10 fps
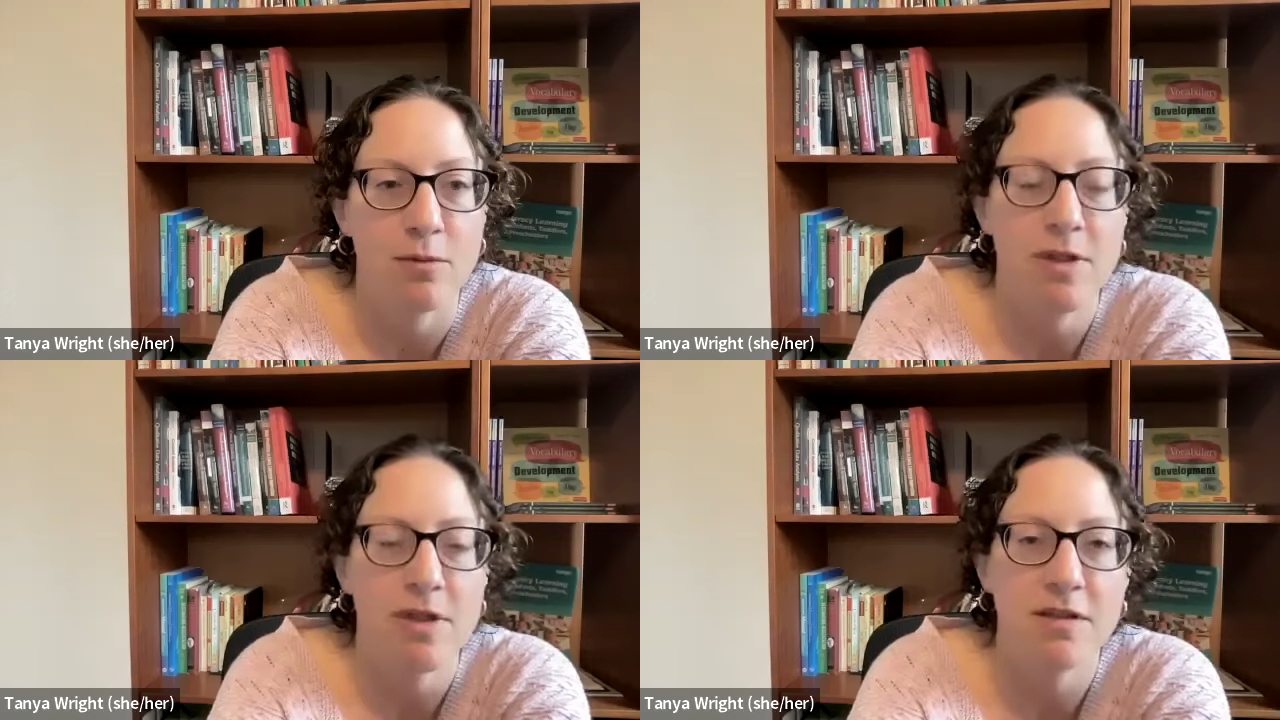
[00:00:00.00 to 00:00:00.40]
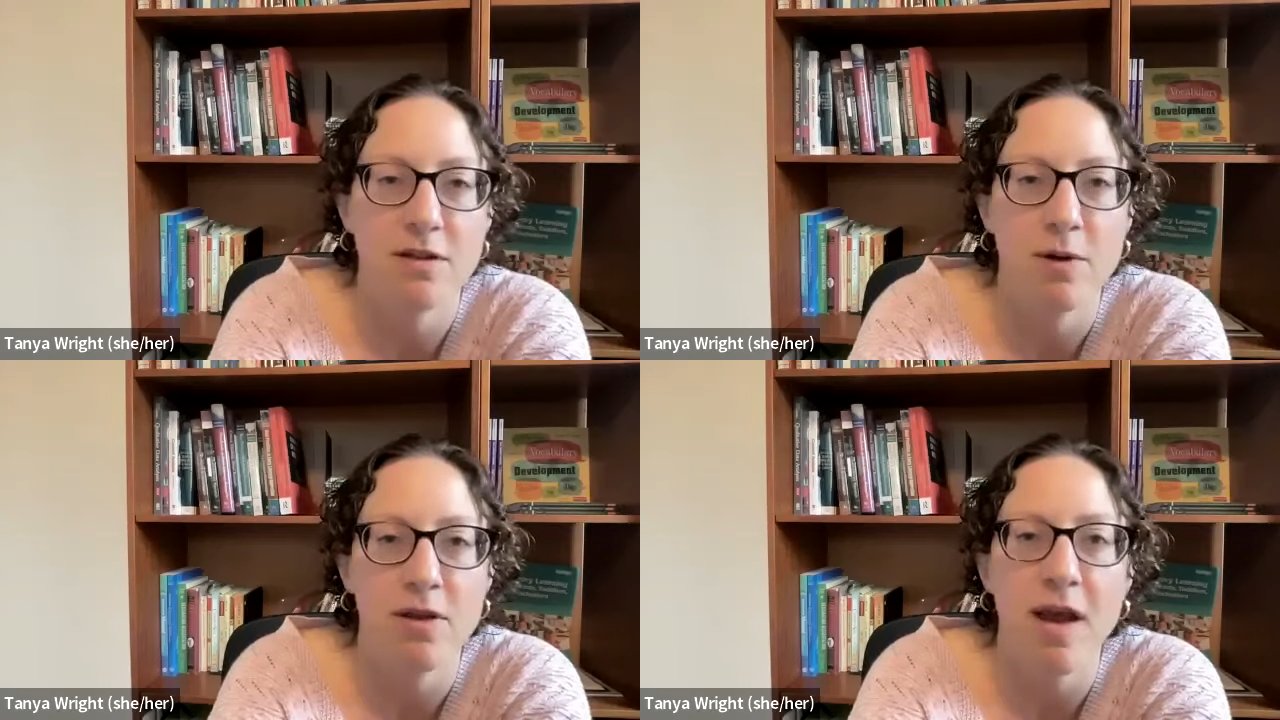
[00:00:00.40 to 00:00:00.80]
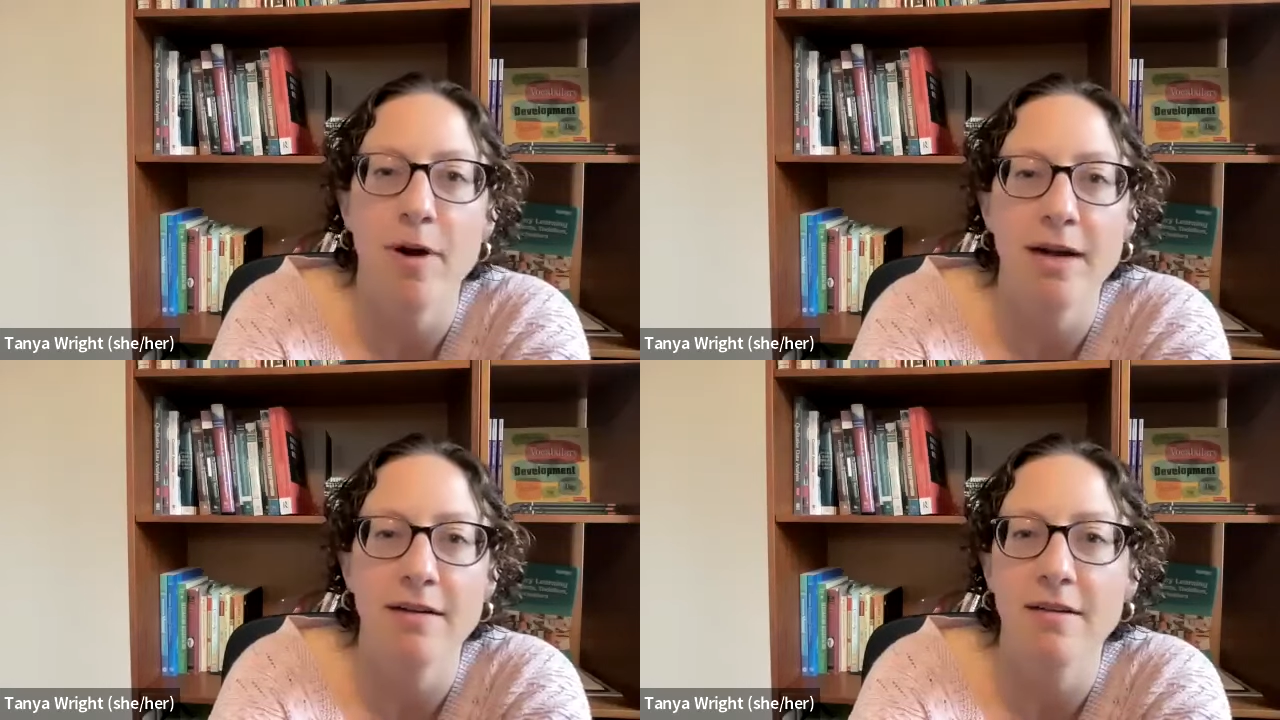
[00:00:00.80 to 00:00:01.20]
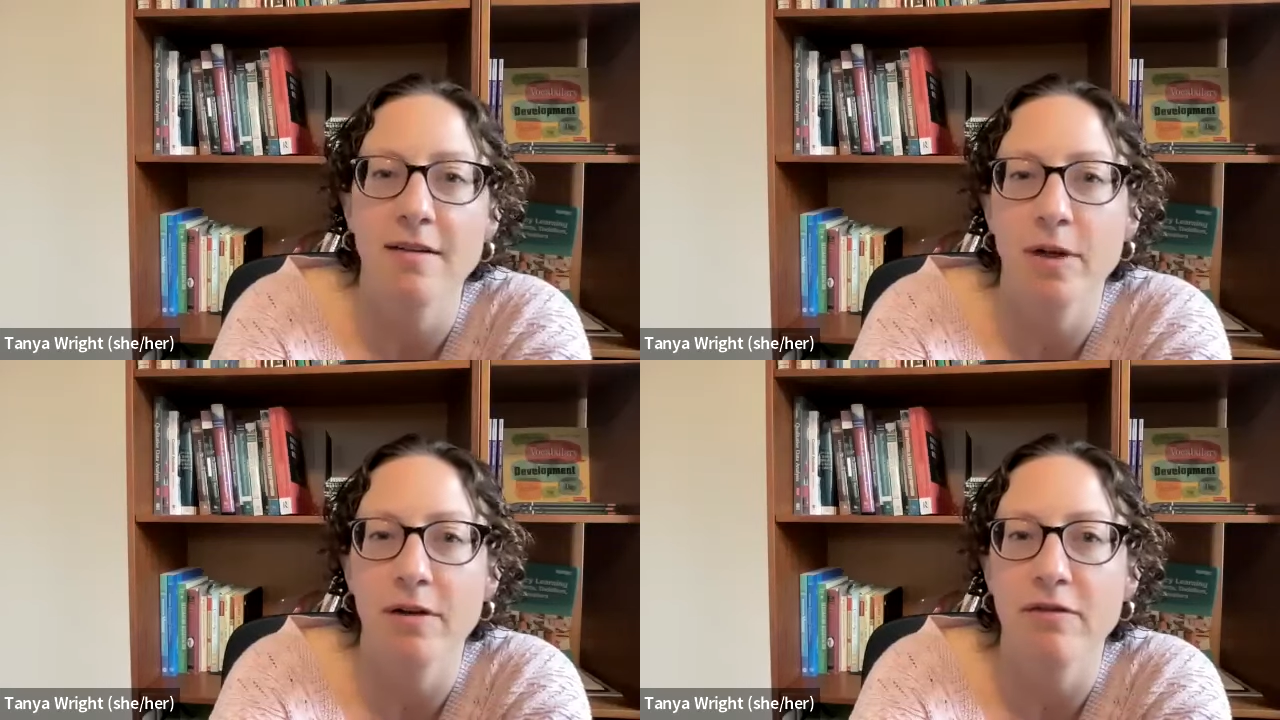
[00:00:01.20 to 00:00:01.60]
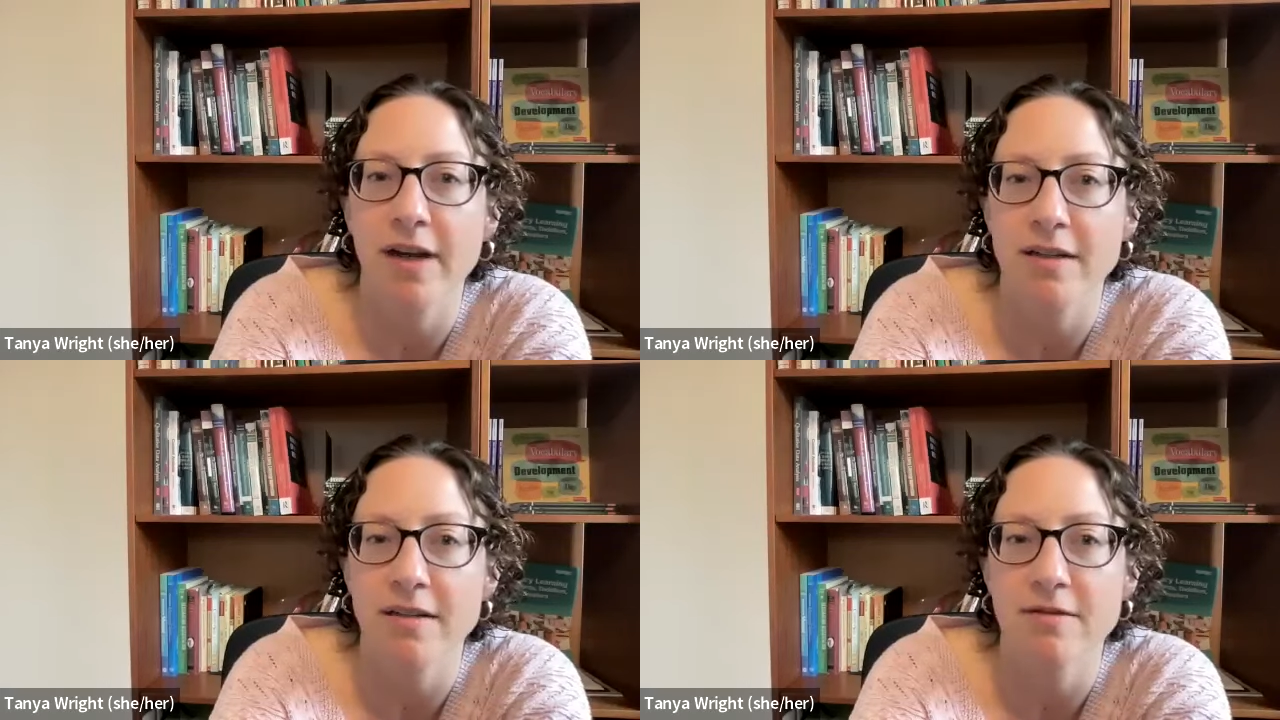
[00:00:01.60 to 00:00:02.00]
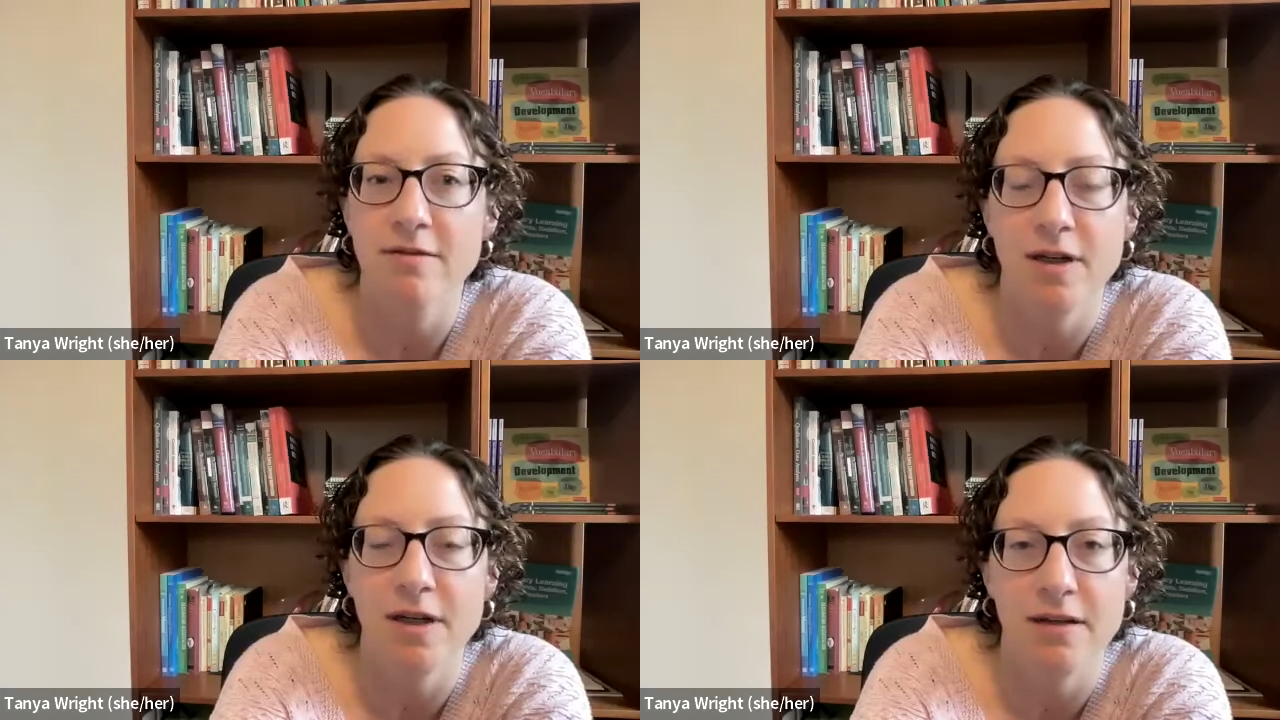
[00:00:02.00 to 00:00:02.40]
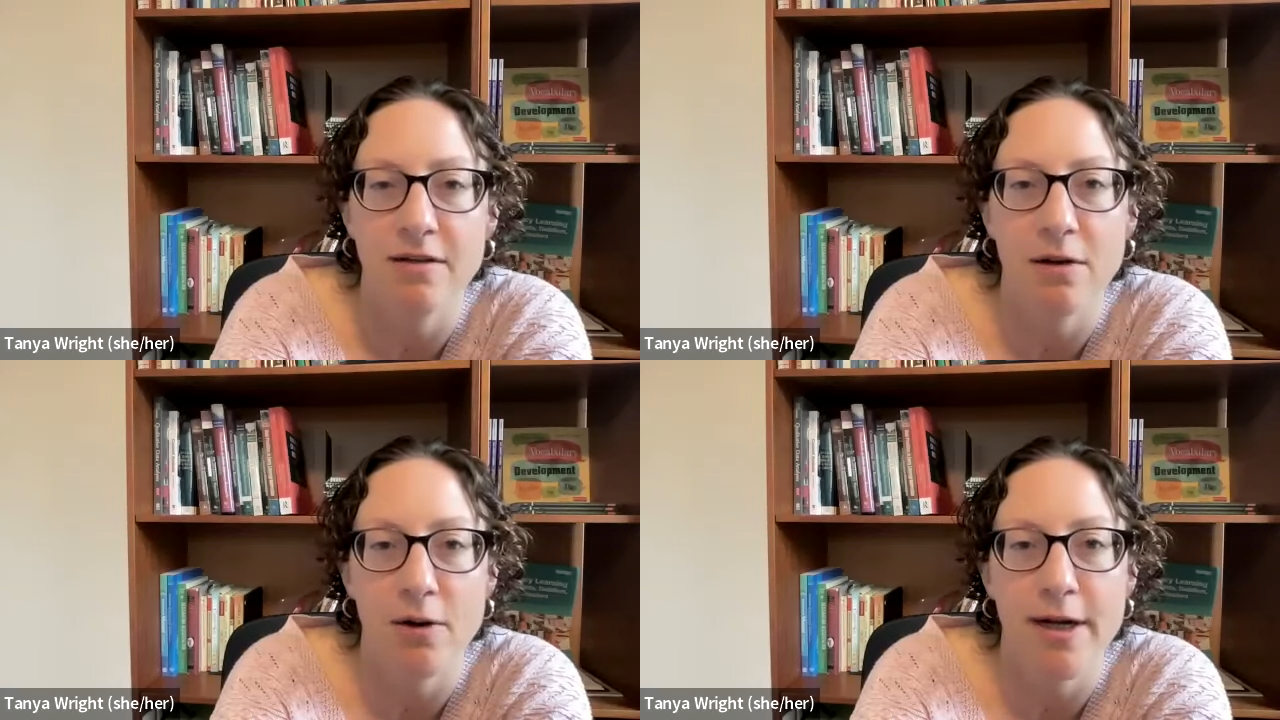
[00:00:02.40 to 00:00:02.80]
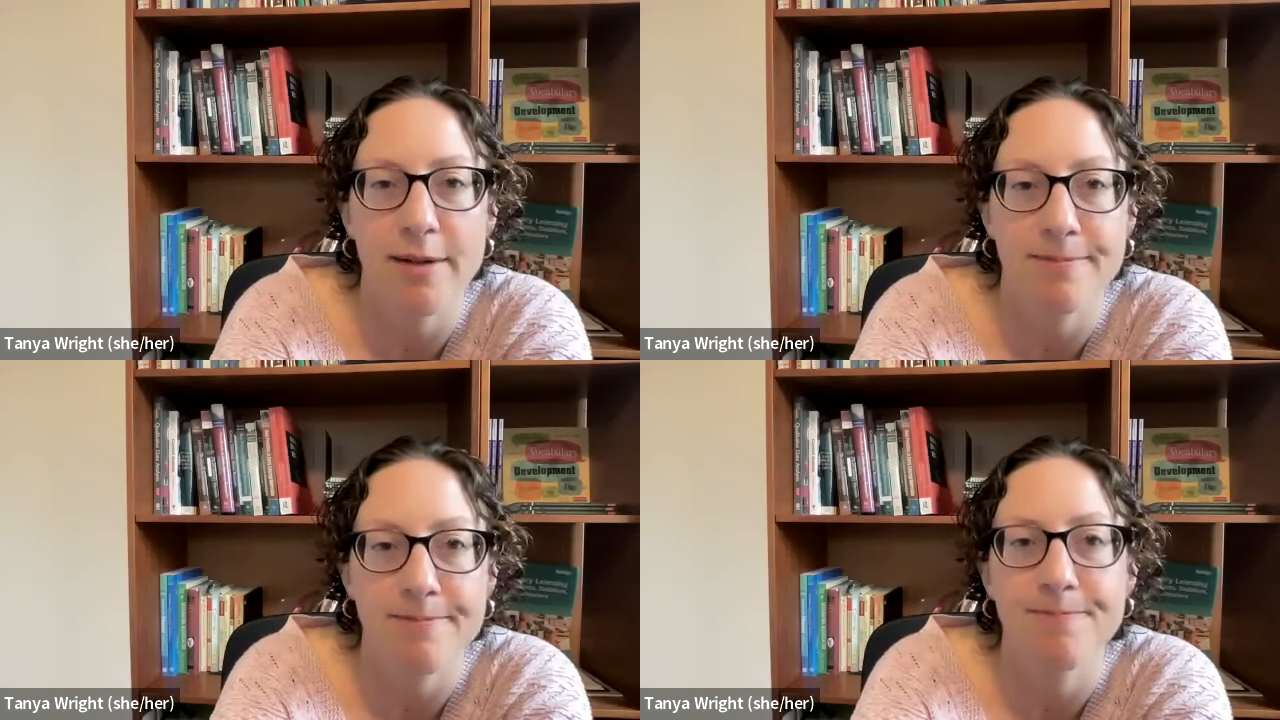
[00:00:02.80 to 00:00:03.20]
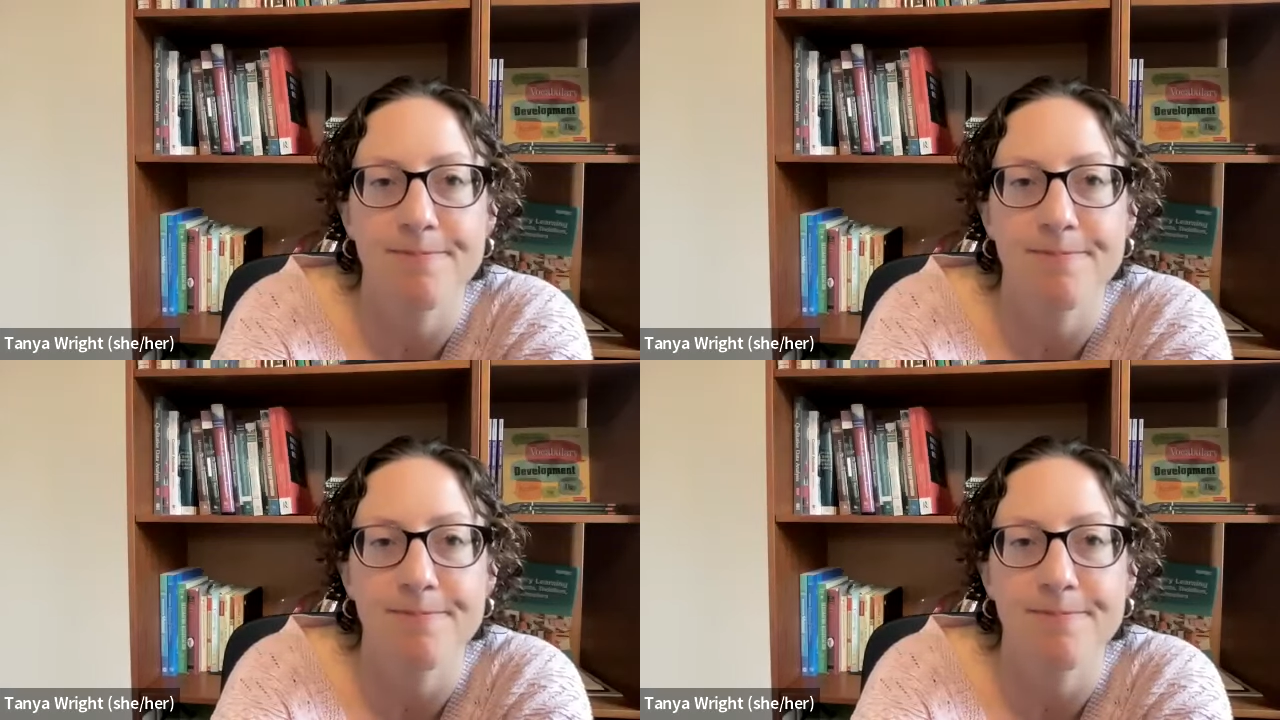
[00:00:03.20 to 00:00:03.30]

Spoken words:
research where that practice has been effective for kid learning.